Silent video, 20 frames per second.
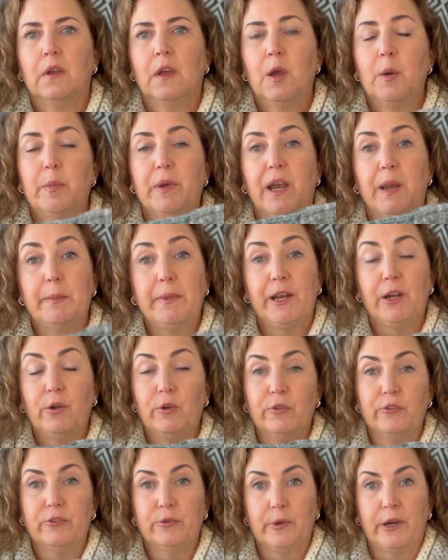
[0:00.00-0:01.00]
But I made a
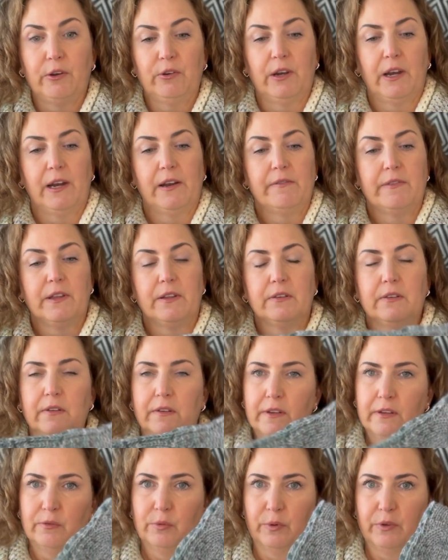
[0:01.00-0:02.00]
whole sweater out of this,
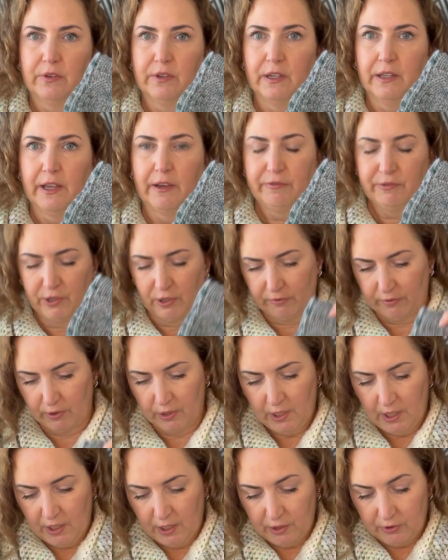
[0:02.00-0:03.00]
and this was the leftover.
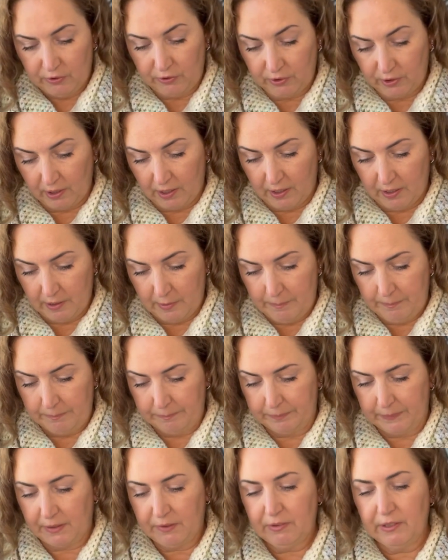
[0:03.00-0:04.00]
So
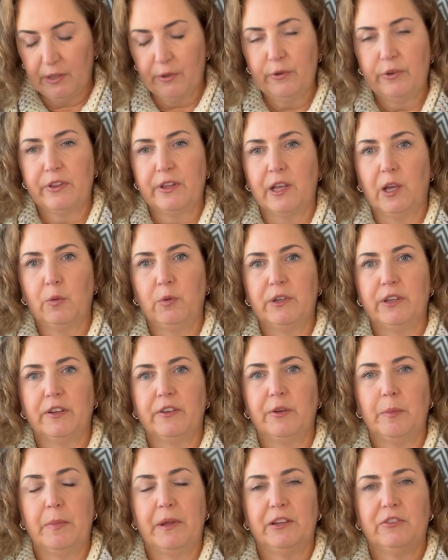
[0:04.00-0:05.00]
that's the other thing I wanted
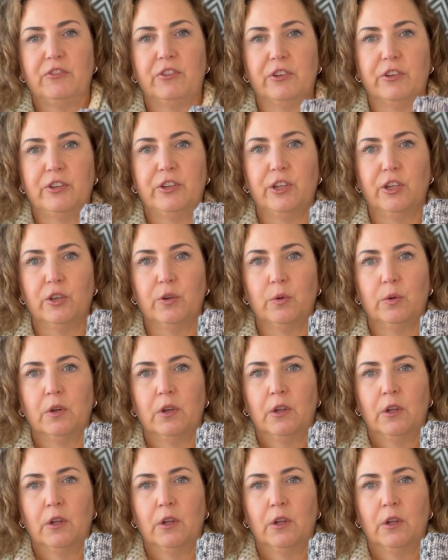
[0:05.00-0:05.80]
to mention to you.